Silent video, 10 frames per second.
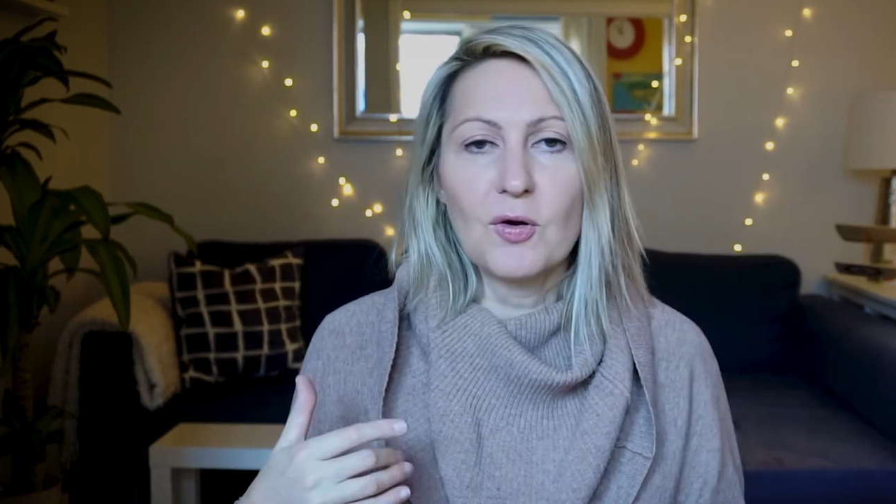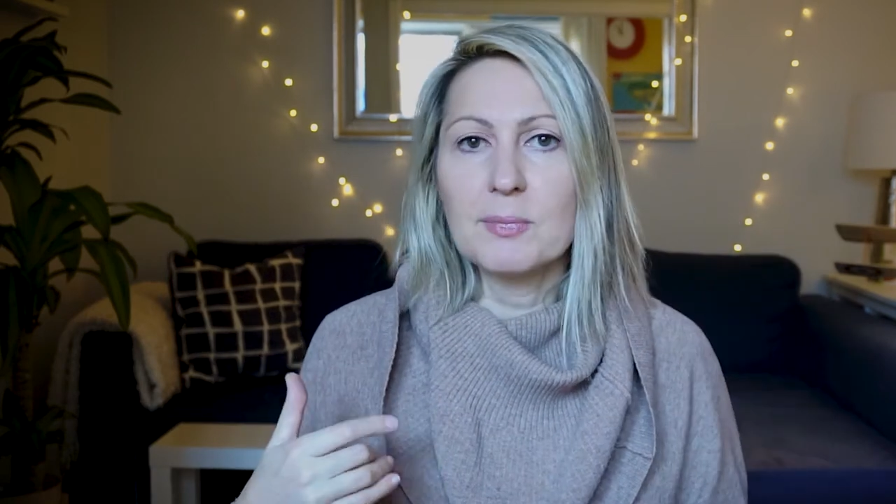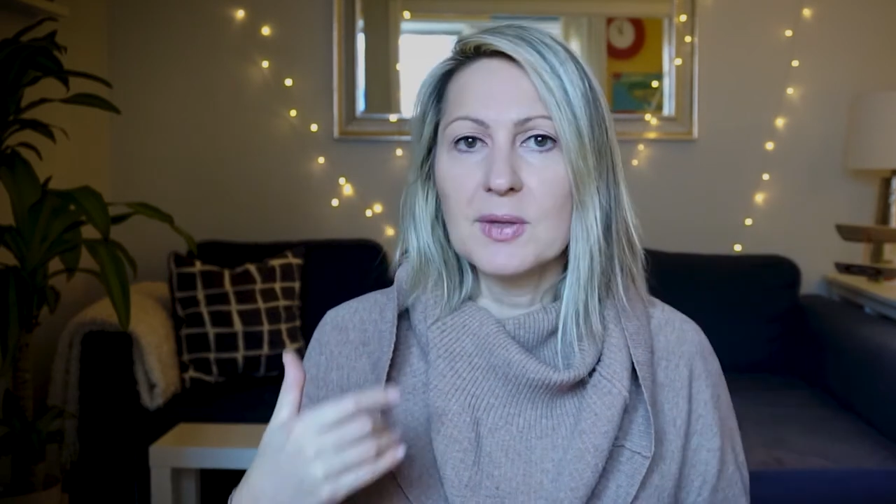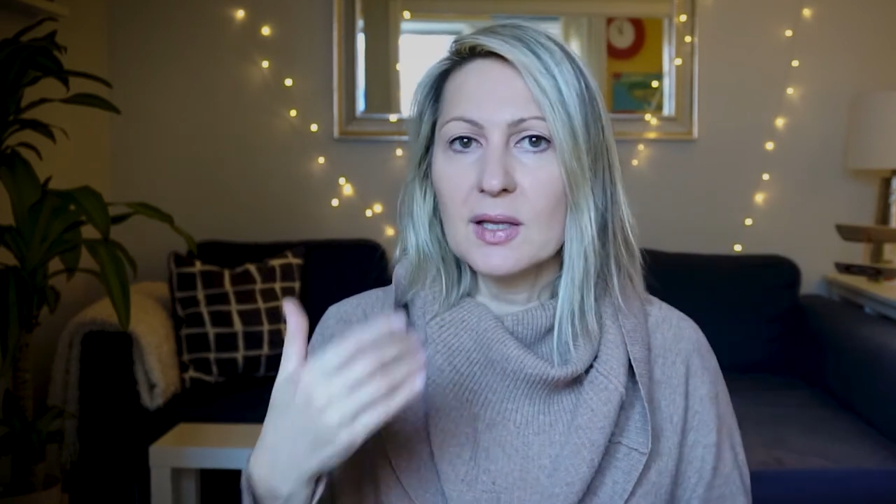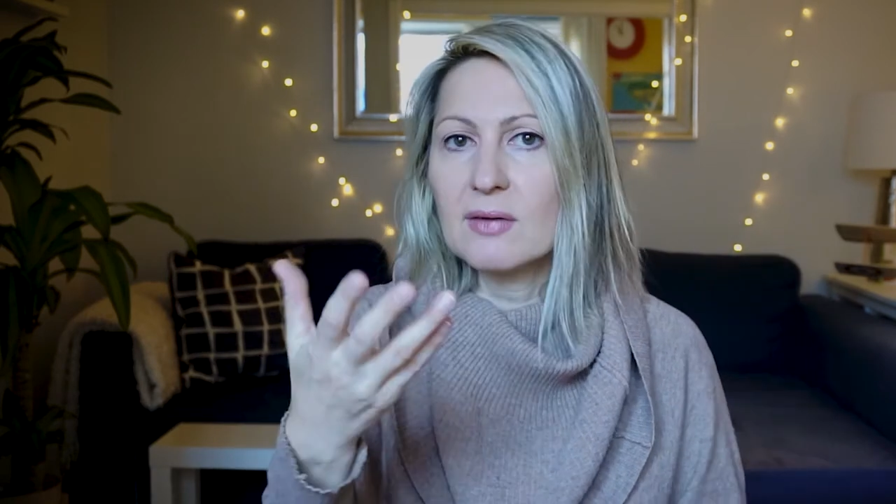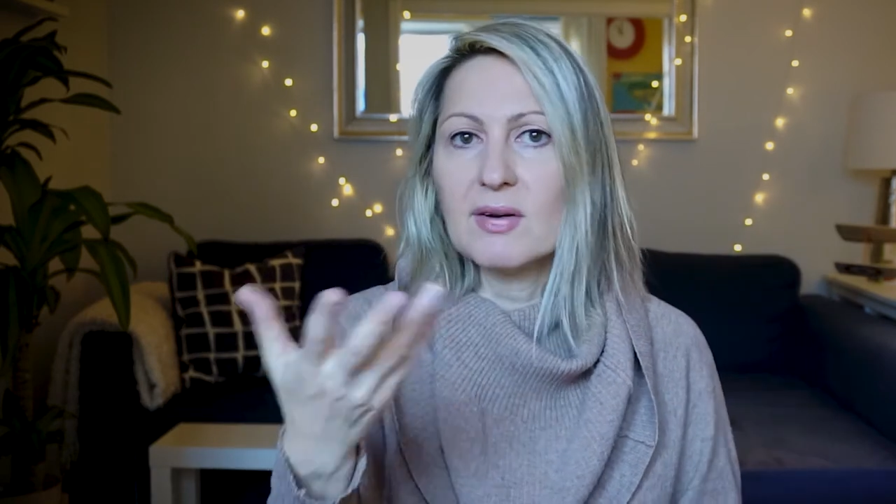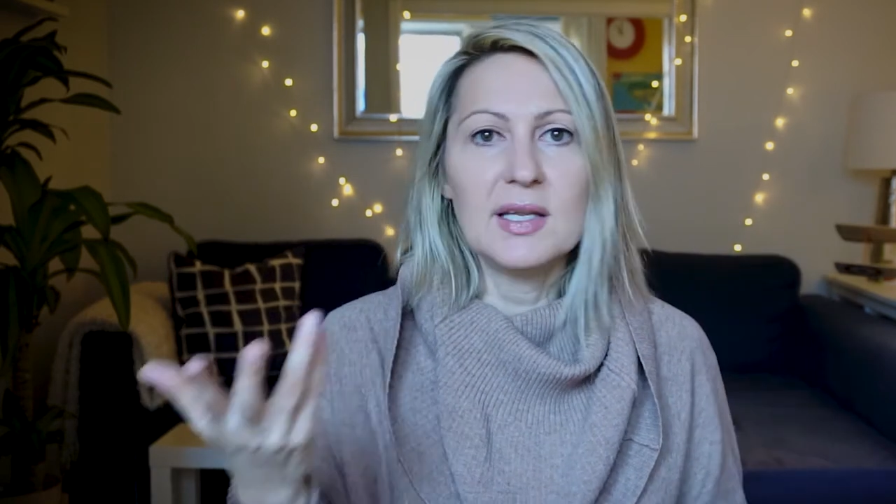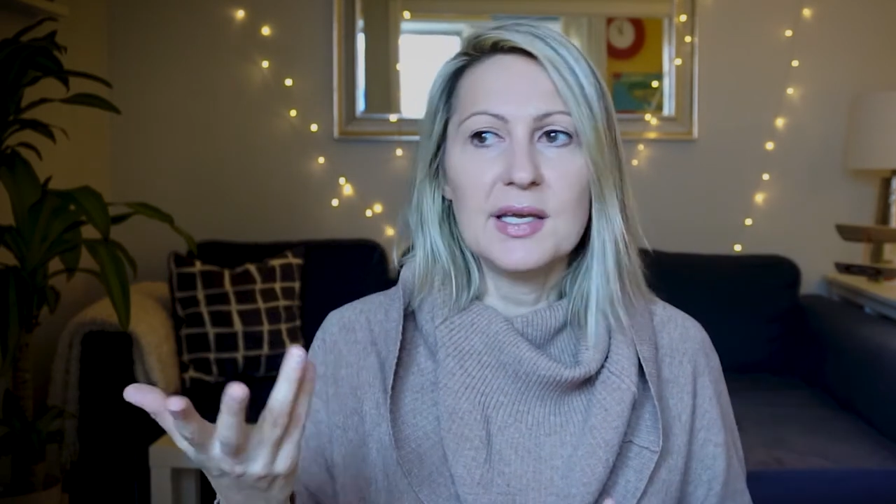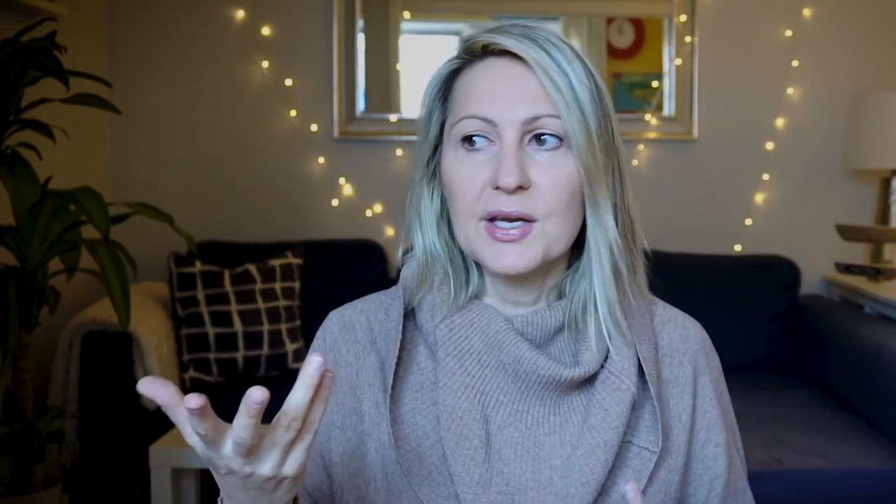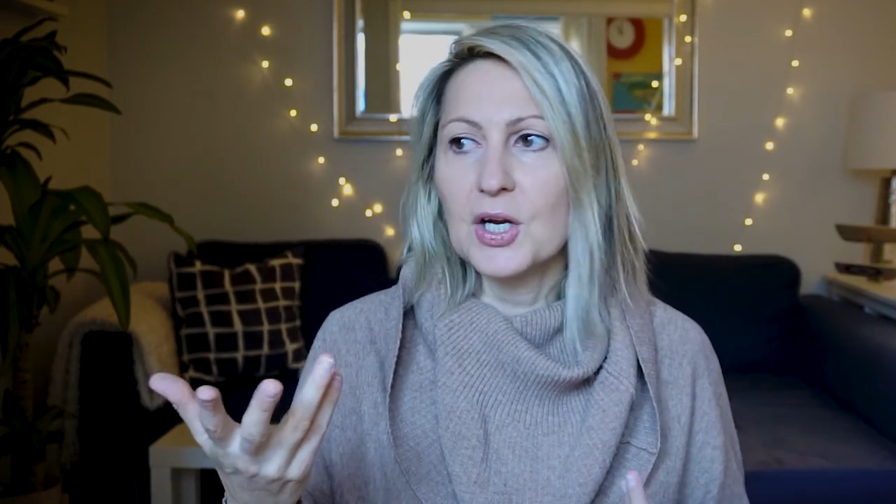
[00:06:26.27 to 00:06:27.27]
from the
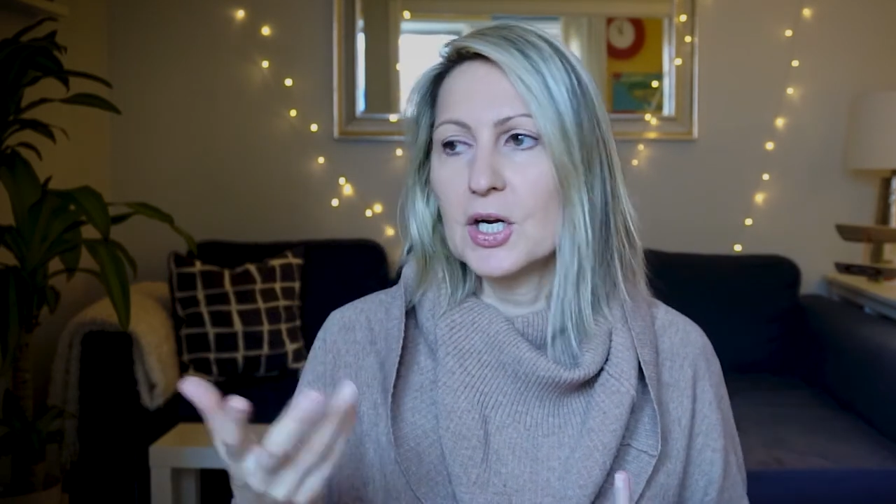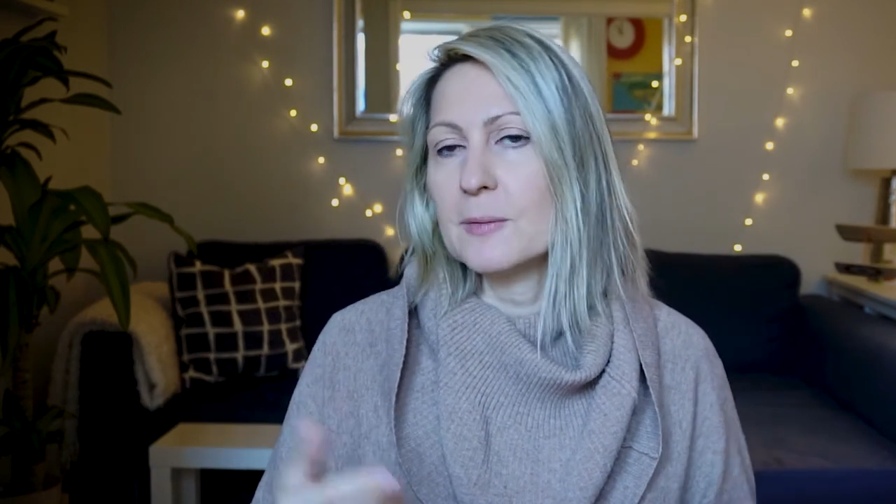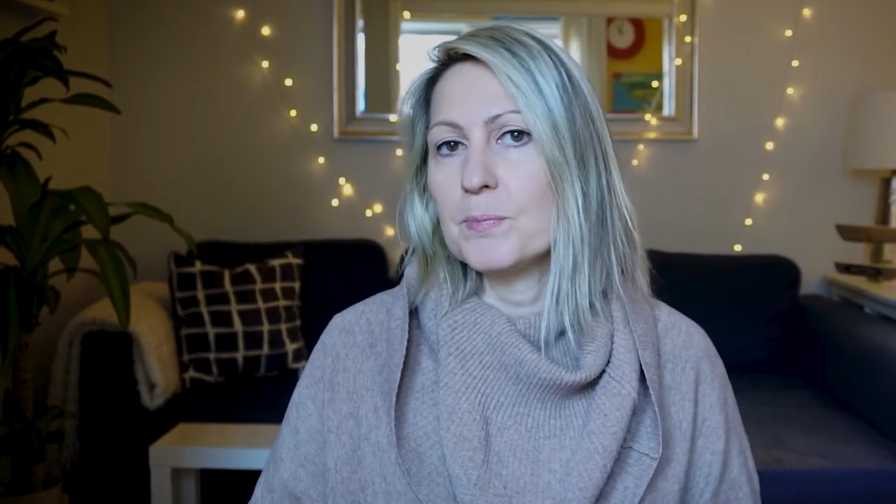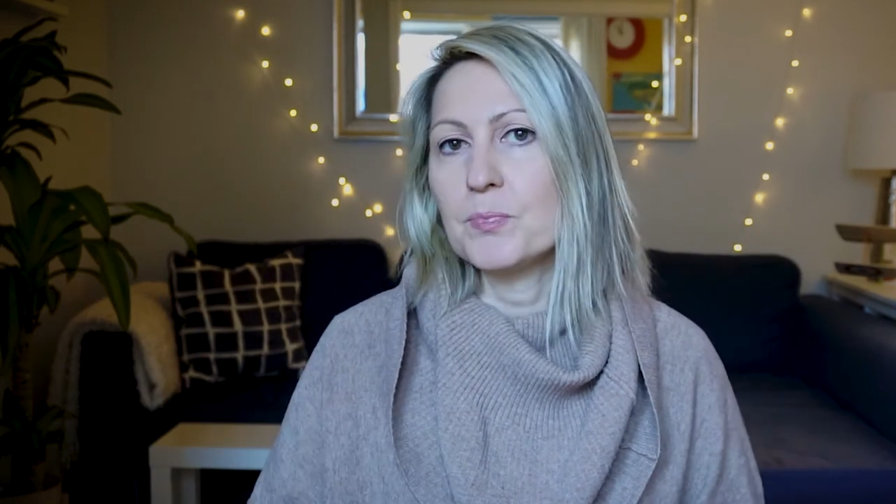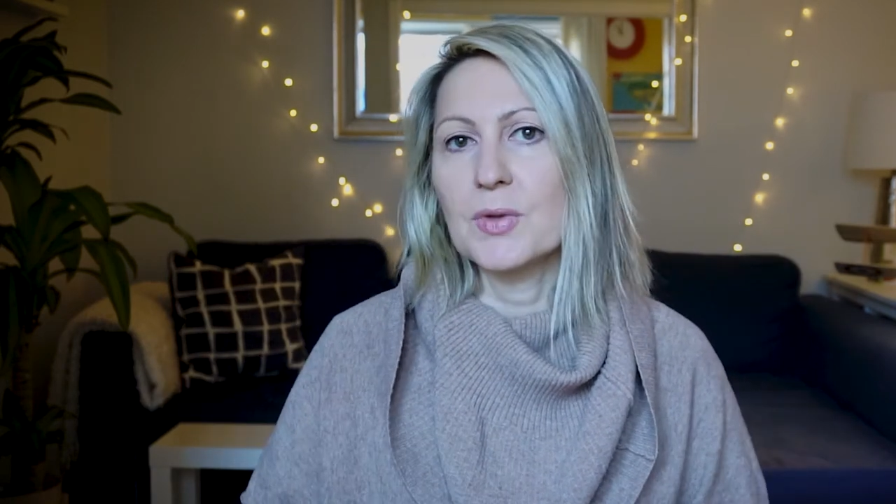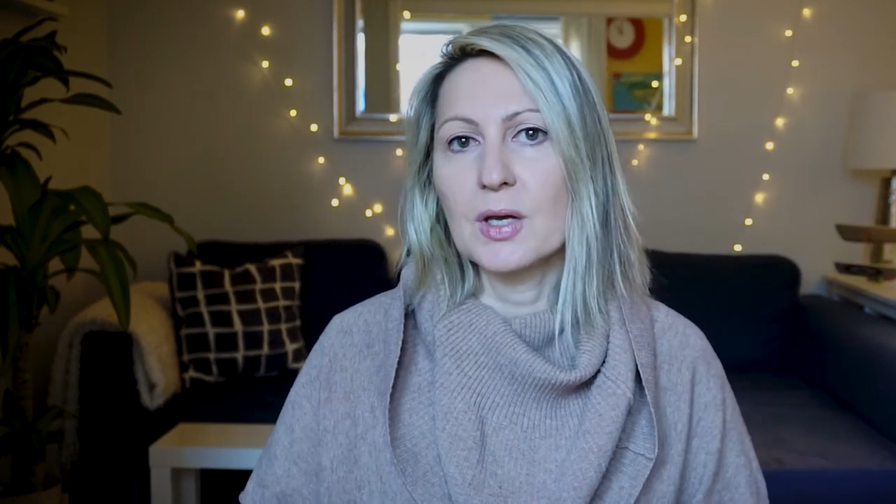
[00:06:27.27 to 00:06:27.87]
lavalier,